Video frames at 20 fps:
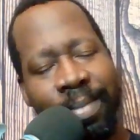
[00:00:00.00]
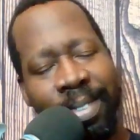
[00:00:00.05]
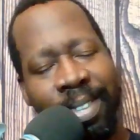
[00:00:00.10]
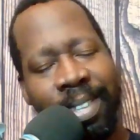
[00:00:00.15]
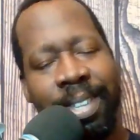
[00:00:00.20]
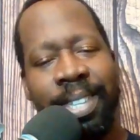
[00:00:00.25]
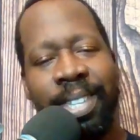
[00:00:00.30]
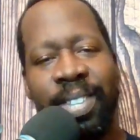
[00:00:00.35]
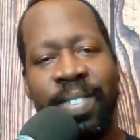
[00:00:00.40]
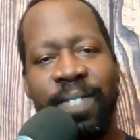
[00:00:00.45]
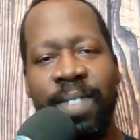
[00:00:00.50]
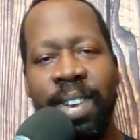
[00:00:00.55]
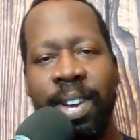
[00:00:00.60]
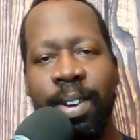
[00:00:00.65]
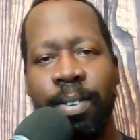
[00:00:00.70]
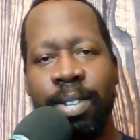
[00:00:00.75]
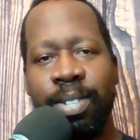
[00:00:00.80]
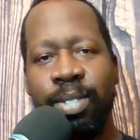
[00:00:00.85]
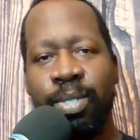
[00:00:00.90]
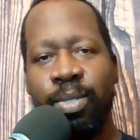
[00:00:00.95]
It's very
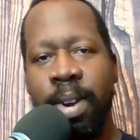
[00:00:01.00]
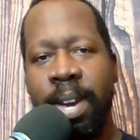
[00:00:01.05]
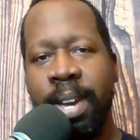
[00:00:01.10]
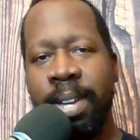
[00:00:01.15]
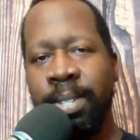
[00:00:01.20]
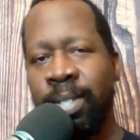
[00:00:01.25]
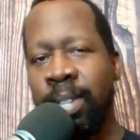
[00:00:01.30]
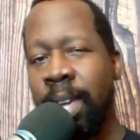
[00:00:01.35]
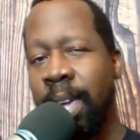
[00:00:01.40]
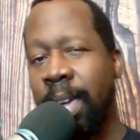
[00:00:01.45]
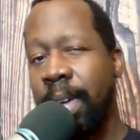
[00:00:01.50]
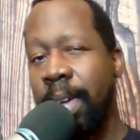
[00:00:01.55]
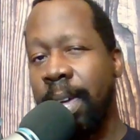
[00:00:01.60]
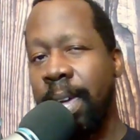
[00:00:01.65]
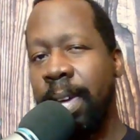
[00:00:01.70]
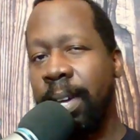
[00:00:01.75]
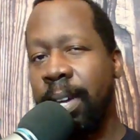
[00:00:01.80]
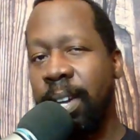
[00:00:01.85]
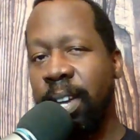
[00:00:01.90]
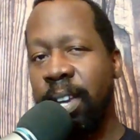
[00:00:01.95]
strange. It
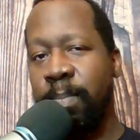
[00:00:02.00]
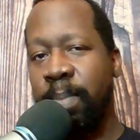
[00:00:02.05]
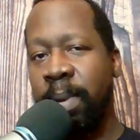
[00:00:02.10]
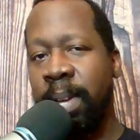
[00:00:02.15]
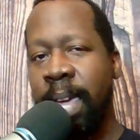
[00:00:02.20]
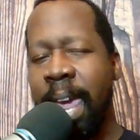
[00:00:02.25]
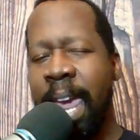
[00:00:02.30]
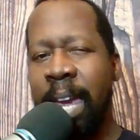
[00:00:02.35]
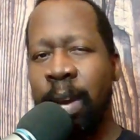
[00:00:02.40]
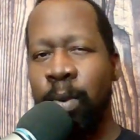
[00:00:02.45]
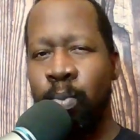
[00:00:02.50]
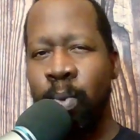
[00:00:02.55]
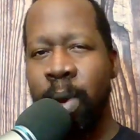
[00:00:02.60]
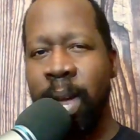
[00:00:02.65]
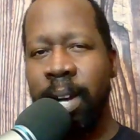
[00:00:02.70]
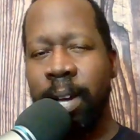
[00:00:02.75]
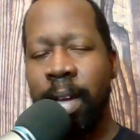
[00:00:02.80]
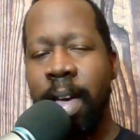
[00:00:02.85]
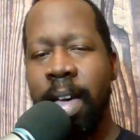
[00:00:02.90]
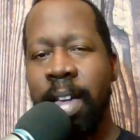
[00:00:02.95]
could be a
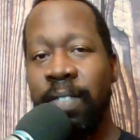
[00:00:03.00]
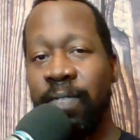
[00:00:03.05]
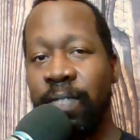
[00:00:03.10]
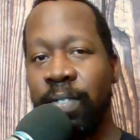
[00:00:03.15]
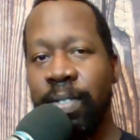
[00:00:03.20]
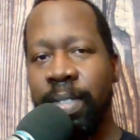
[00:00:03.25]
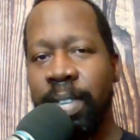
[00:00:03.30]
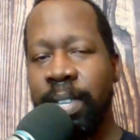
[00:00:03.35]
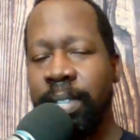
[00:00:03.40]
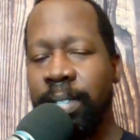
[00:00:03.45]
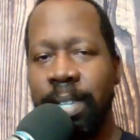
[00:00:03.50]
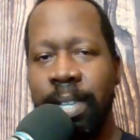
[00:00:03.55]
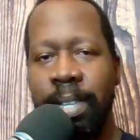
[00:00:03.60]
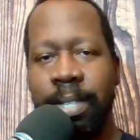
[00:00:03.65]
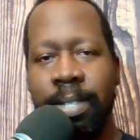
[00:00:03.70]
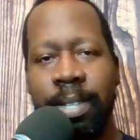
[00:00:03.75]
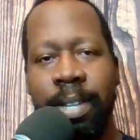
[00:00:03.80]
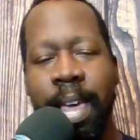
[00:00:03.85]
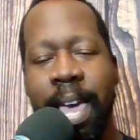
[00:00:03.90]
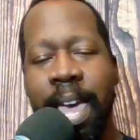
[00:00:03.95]
retcon for this
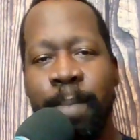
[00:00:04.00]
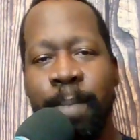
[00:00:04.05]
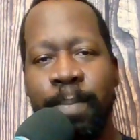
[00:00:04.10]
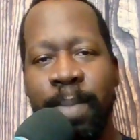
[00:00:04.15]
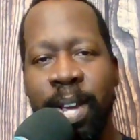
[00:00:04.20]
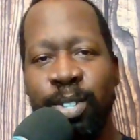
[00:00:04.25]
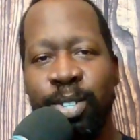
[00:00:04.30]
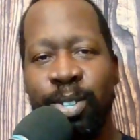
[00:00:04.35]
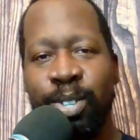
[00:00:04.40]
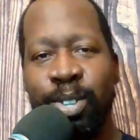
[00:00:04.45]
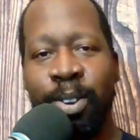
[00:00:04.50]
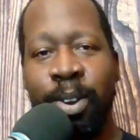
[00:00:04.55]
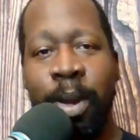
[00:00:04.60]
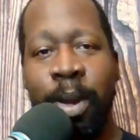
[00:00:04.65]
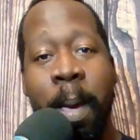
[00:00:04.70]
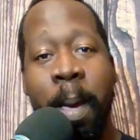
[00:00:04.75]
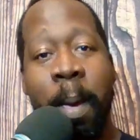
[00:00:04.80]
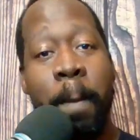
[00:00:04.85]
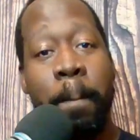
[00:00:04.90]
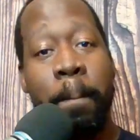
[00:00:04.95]
season, I'm not sure,
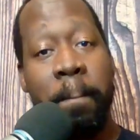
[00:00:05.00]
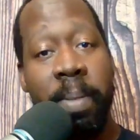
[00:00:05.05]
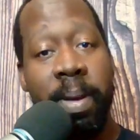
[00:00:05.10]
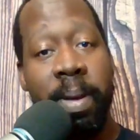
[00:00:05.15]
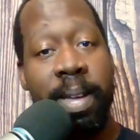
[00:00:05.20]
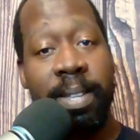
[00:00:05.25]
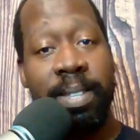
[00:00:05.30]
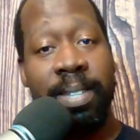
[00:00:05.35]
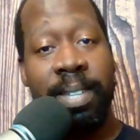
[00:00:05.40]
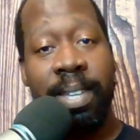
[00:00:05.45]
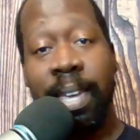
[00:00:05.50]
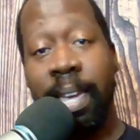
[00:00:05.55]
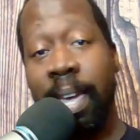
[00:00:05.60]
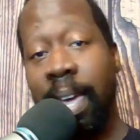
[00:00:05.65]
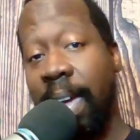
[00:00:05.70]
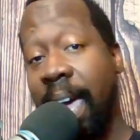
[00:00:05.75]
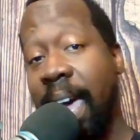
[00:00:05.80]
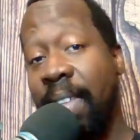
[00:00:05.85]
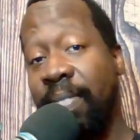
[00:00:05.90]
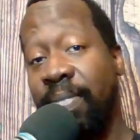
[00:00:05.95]
but
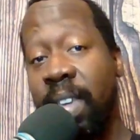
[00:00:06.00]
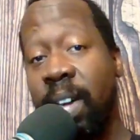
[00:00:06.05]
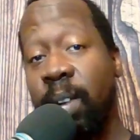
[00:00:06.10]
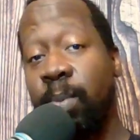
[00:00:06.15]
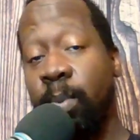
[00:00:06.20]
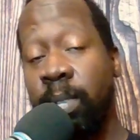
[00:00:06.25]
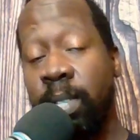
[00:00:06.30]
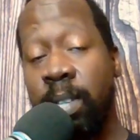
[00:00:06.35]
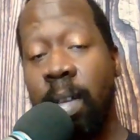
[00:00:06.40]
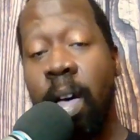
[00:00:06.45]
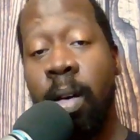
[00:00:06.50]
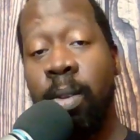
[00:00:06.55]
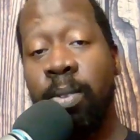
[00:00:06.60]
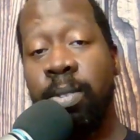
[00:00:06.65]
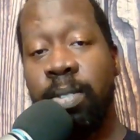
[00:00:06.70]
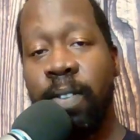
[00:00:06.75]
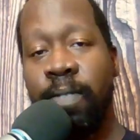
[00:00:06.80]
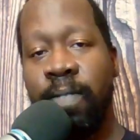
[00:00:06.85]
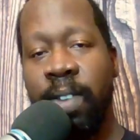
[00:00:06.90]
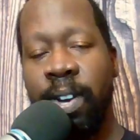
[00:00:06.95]
I thought it was also
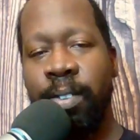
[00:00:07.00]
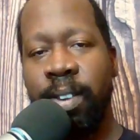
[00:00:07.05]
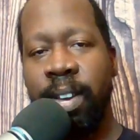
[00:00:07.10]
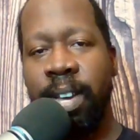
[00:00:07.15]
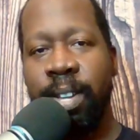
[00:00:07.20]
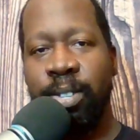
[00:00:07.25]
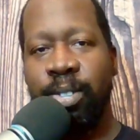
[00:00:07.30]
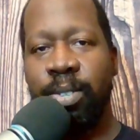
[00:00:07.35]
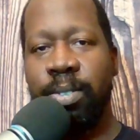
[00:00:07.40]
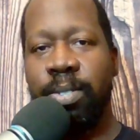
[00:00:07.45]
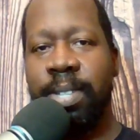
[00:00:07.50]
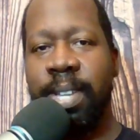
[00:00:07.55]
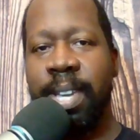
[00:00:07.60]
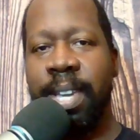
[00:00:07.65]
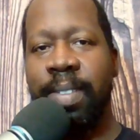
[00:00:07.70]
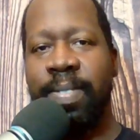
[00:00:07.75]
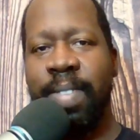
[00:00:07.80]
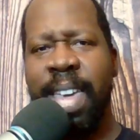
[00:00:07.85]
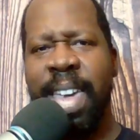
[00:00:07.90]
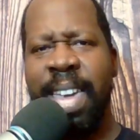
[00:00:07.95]
very interesting
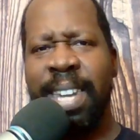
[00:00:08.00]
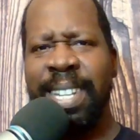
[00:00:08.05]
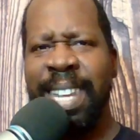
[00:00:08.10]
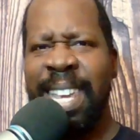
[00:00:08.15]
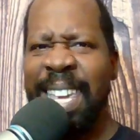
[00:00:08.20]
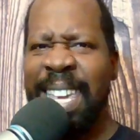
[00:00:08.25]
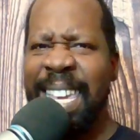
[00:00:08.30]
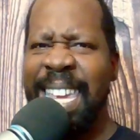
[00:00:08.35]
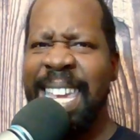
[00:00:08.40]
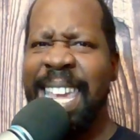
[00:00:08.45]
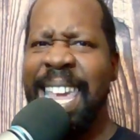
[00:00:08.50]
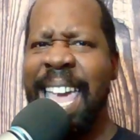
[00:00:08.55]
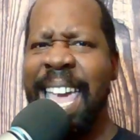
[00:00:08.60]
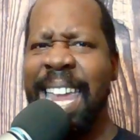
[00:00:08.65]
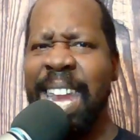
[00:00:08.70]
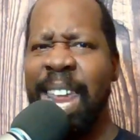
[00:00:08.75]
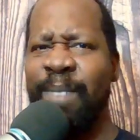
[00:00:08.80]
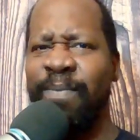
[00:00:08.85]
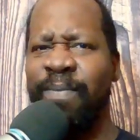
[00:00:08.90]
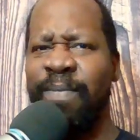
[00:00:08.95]
that he had a
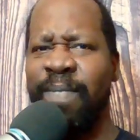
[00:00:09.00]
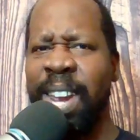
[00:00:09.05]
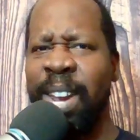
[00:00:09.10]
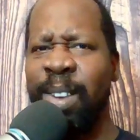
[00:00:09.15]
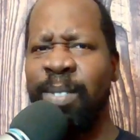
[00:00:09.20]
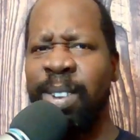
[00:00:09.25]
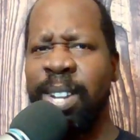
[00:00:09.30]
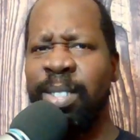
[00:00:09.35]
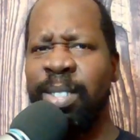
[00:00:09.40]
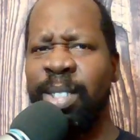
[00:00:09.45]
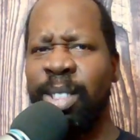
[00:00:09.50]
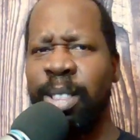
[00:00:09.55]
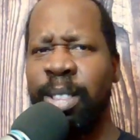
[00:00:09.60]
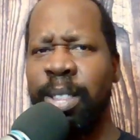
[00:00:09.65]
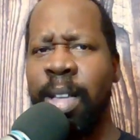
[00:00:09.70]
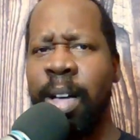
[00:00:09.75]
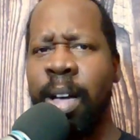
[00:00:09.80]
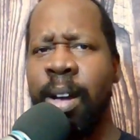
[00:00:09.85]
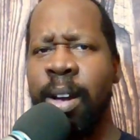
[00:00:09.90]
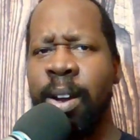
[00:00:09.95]
very
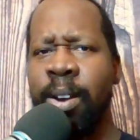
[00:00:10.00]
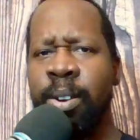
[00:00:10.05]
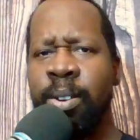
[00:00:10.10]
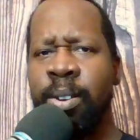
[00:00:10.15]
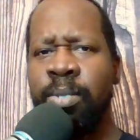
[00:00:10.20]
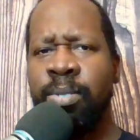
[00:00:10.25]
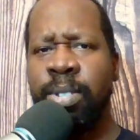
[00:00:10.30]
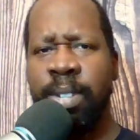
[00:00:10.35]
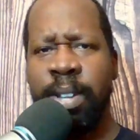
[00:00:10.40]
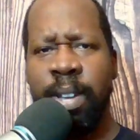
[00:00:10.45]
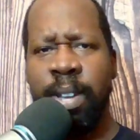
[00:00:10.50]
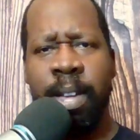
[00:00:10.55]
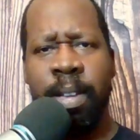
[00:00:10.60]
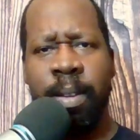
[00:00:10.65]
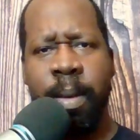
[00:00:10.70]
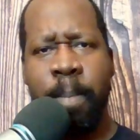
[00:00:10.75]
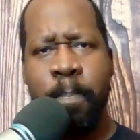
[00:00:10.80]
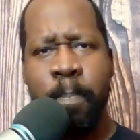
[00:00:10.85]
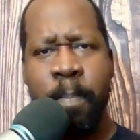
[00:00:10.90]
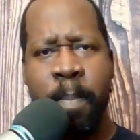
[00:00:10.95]
large
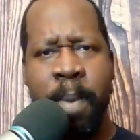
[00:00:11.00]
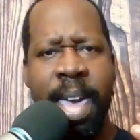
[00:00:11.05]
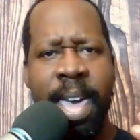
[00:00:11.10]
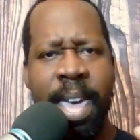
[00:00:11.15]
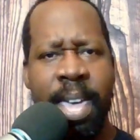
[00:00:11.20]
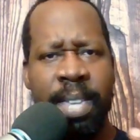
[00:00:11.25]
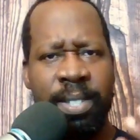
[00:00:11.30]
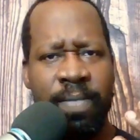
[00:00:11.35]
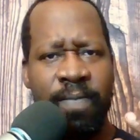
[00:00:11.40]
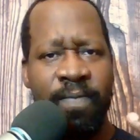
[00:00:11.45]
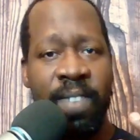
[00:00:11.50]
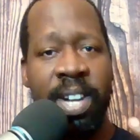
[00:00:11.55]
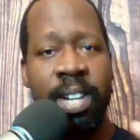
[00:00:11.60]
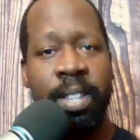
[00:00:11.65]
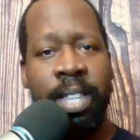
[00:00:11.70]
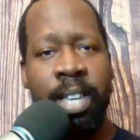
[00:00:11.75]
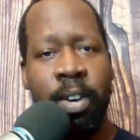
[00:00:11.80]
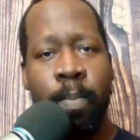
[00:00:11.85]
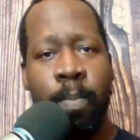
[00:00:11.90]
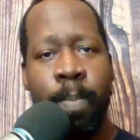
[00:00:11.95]

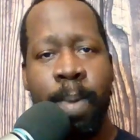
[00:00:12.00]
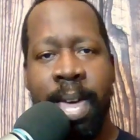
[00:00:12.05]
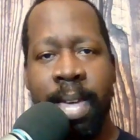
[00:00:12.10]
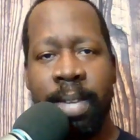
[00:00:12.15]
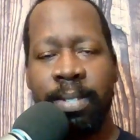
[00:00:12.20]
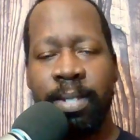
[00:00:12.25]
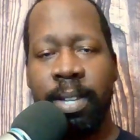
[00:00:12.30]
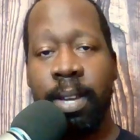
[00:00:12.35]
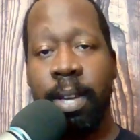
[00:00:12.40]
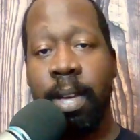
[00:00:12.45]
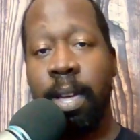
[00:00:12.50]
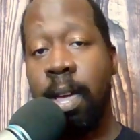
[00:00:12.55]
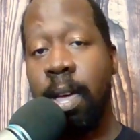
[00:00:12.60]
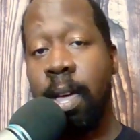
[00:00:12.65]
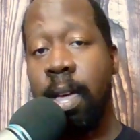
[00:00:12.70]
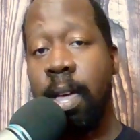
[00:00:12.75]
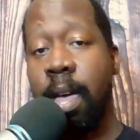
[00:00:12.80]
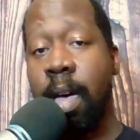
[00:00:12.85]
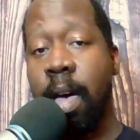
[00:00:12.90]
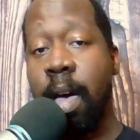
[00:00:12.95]
ventilator mask
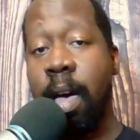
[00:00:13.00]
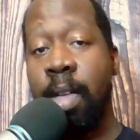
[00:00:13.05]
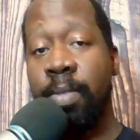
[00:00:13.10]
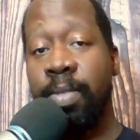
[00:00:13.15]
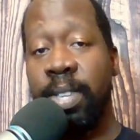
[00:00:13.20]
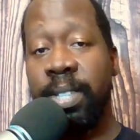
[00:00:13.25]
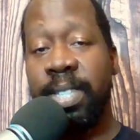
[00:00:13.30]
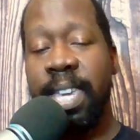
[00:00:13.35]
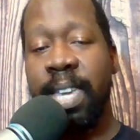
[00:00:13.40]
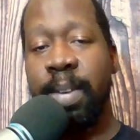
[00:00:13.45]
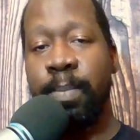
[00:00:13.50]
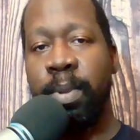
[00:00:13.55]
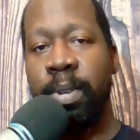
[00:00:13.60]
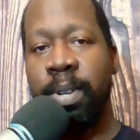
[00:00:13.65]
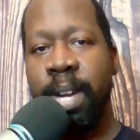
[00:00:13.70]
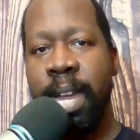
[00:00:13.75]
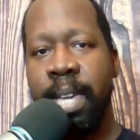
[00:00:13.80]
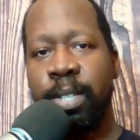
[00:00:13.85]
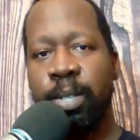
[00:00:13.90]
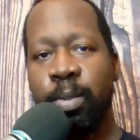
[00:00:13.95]
on the table
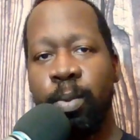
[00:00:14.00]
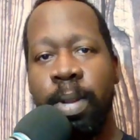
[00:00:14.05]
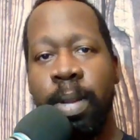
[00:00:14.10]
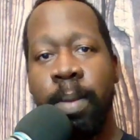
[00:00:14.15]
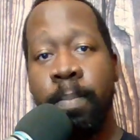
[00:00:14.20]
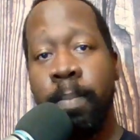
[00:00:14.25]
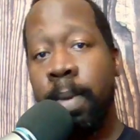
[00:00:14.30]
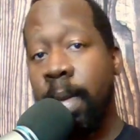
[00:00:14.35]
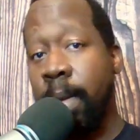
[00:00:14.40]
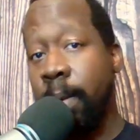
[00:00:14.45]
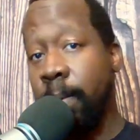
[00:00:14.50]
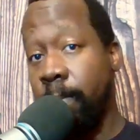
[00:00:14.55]
next to him.